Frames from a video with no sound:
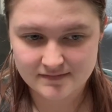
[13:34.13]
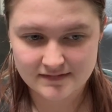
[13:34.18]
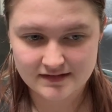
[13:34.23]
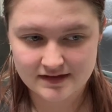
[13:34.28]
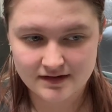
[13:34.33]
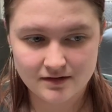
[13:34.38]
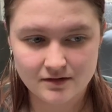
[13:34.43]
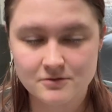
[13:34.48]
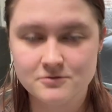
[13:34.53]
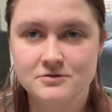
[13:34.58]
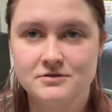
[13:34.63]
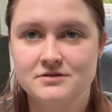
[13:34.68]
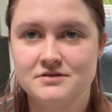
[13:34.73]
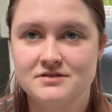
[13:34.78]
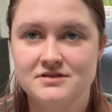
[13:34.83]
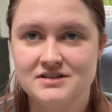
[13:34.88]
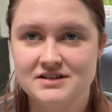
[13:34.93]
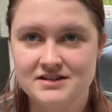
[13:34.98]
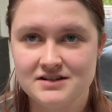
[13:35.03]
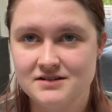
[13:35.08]

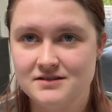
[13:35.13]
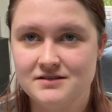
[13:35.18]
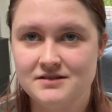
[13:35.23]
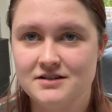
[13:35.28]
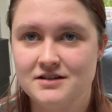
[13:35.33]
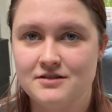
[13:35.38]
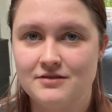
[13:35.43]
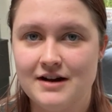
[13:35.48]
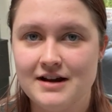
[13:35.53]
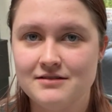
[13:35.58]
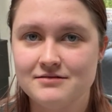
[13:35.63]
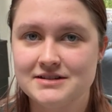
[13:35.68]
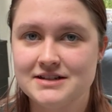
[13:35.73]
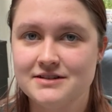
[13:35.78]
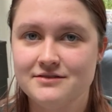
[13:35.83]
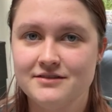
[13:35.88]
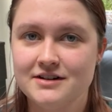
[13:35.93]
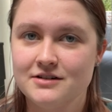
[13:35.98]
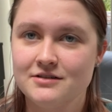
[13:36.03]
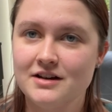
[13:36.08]
on the ground in
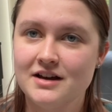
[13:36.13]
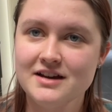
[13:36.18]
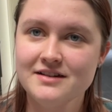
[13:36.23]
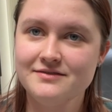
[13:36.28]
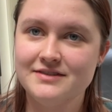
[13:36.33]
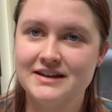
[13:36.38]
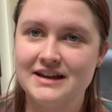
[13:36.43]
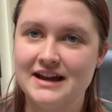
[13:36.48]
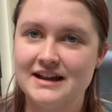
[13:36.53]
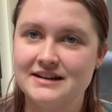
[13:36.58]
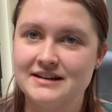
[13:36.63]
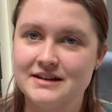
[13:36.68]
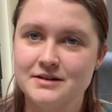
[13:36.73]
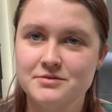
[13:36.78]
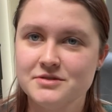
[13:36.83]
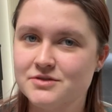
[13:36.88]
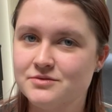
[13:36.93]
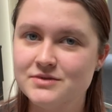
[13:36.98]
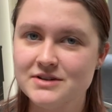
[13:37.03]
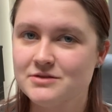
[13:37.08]
real life again. It
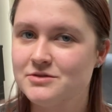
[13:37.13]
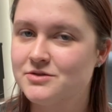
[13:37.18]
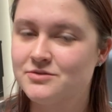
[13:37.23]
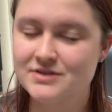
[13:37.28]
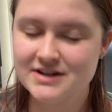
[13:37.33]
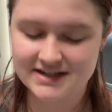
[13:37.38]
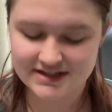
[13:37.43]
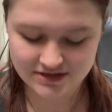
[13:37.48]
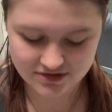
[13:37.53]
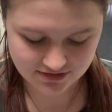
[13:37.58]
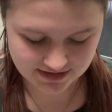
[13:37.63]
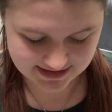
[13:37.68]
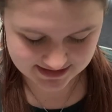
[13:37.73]
was really strange